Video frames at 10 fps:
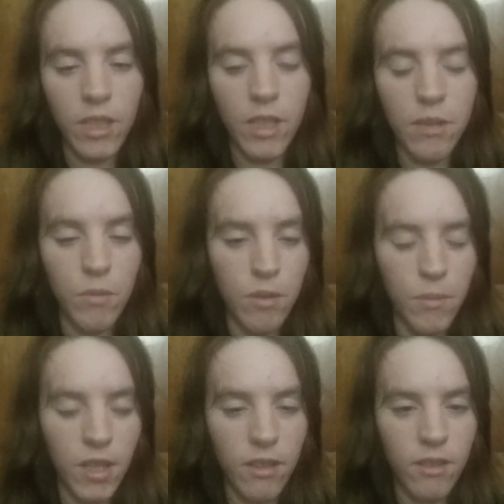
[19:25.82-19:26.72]
He is with
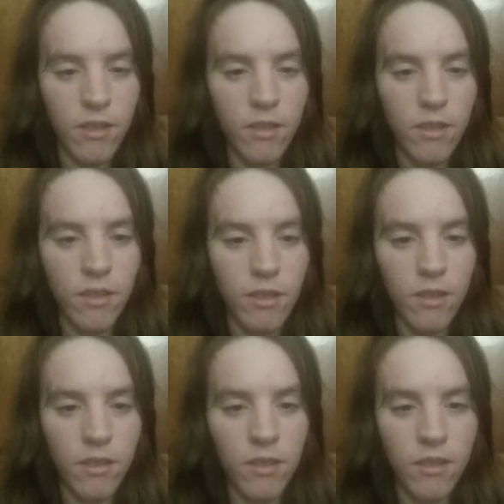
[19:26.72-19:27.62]
me.
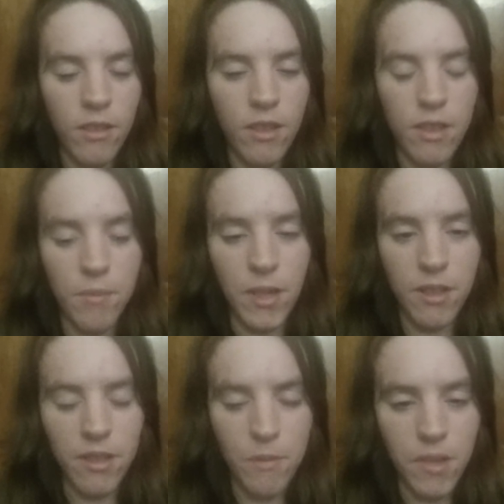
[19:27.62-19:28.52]
He
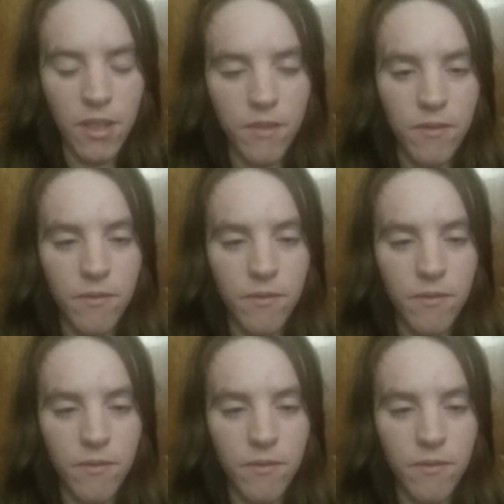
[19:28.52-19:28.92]
speaks to me.